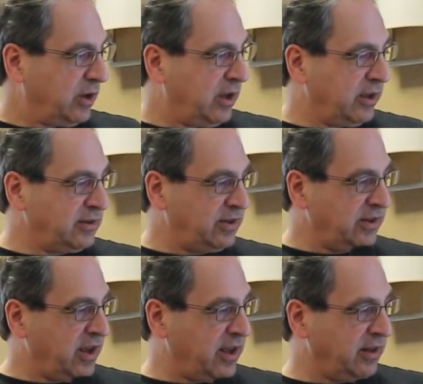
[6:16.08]

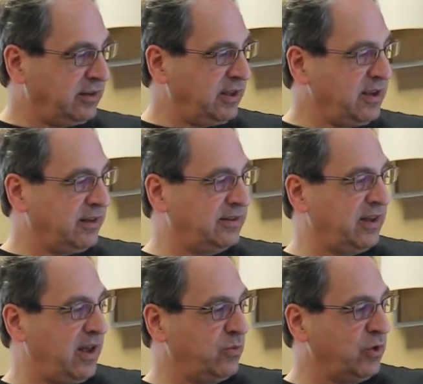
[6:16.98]

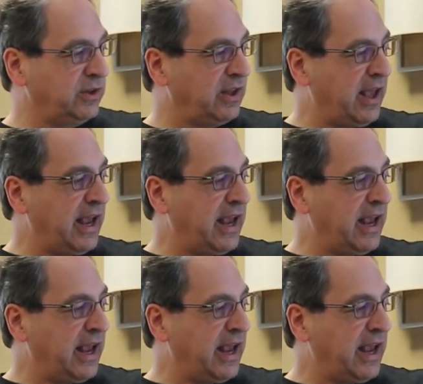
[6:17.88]
TXM with